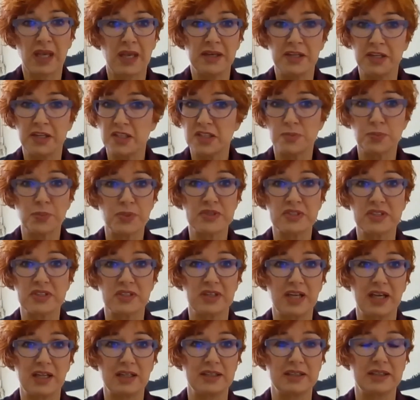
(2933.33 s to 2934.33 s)
and his
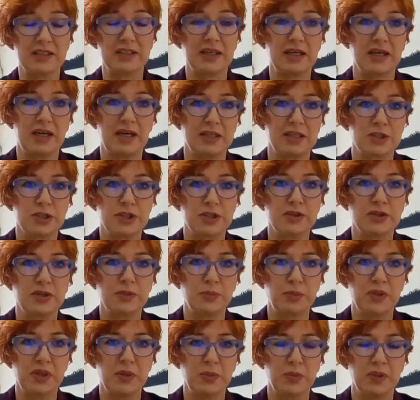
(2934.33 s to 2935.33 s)
personality cult to
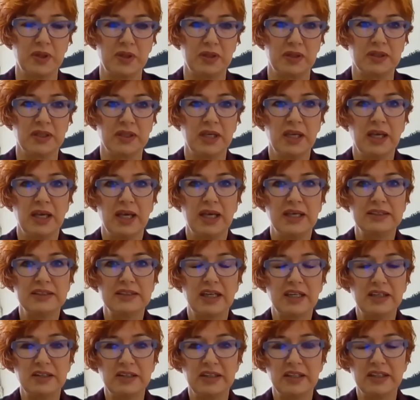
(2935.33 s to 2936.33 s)
the people.
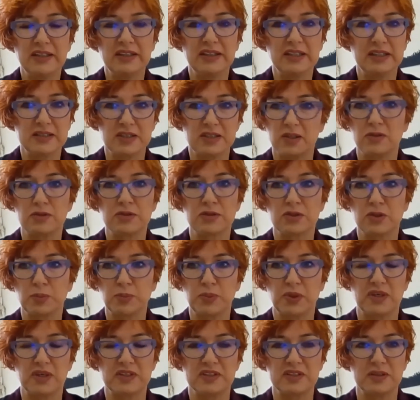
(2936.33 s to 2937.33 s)
And I think that's also
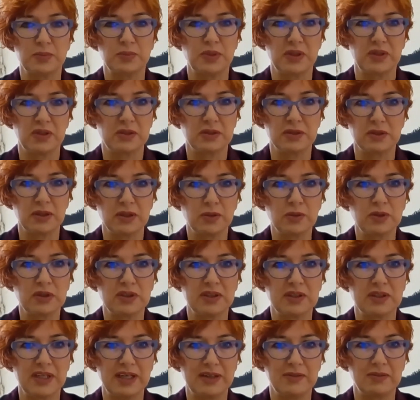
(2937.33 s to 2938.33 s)
possible on
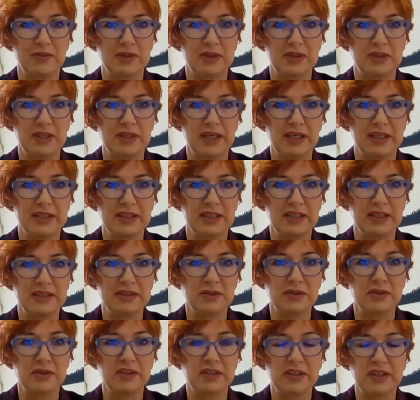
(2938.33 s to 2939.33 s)
local level. And I
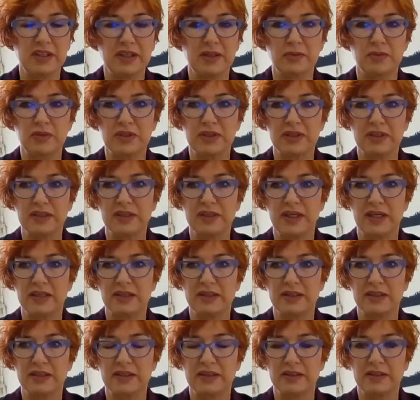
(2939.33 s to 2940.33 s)
don't think really
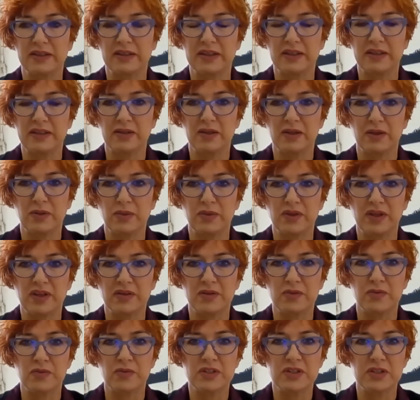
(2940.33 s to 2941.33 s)

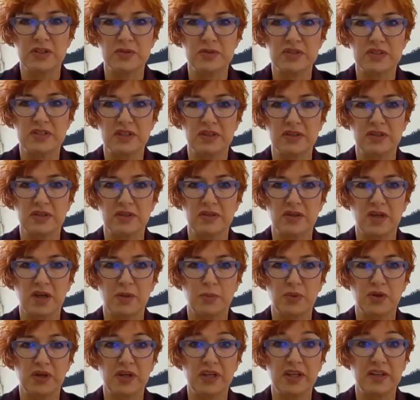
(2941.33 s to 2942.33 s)
that reducing the
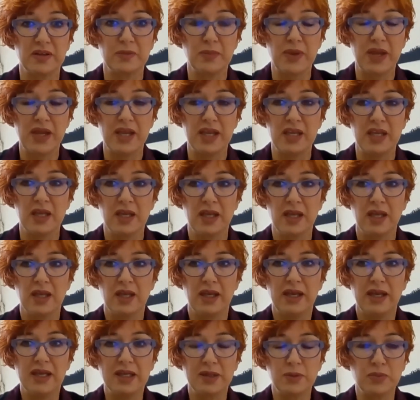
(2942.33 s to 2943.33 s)
number,
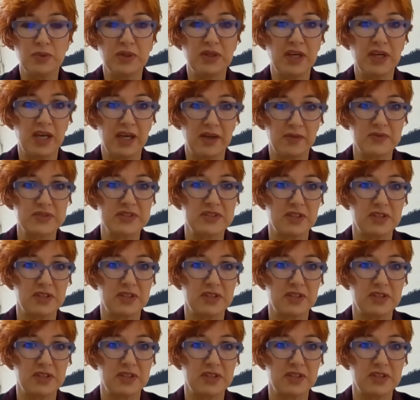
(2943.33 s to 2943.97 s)
it will have